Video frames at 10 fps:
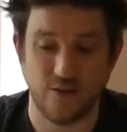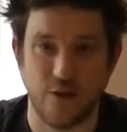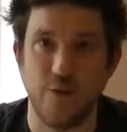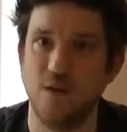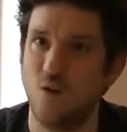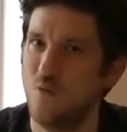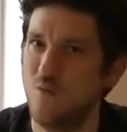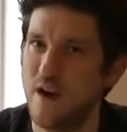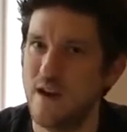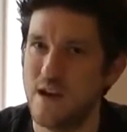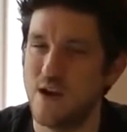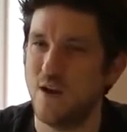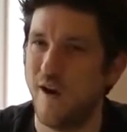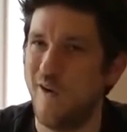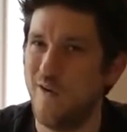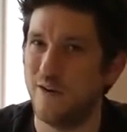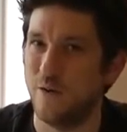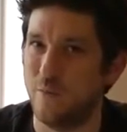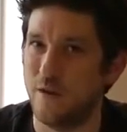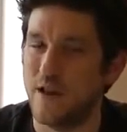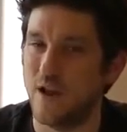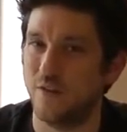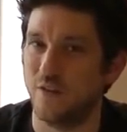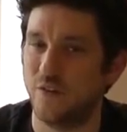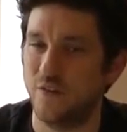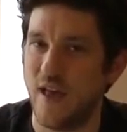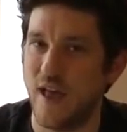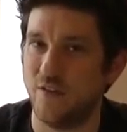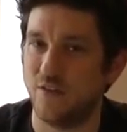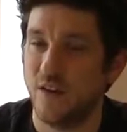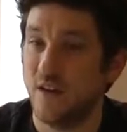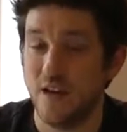So already arguably a success